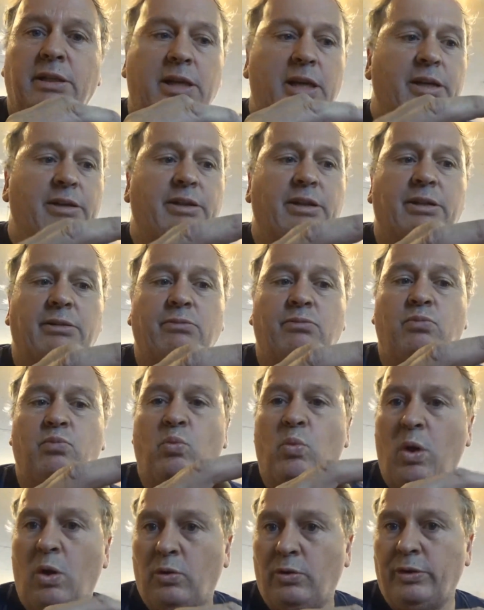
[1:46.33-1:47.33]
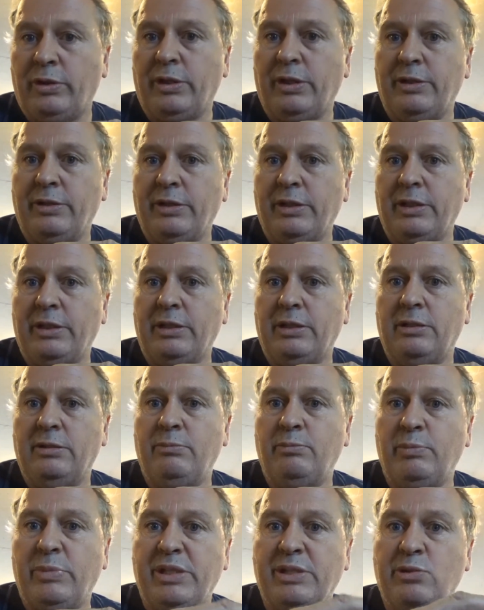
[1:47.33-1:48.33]
and then welded in the
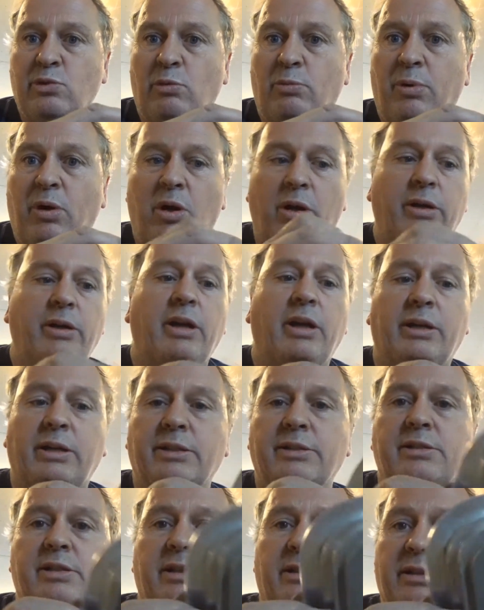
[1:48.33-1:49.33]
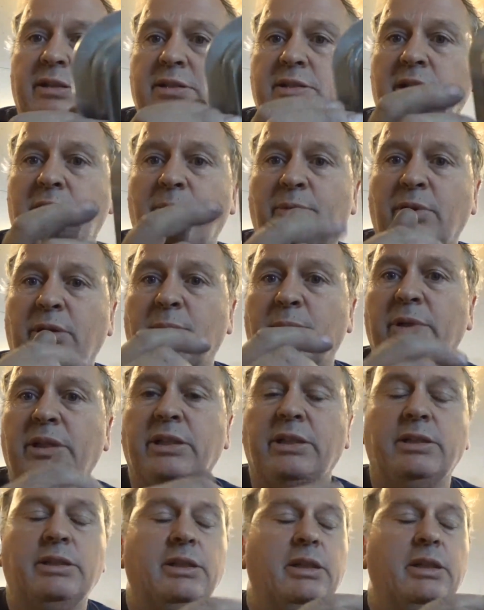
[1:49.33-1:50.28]
bezel part. And I'm going to take this up in a minute,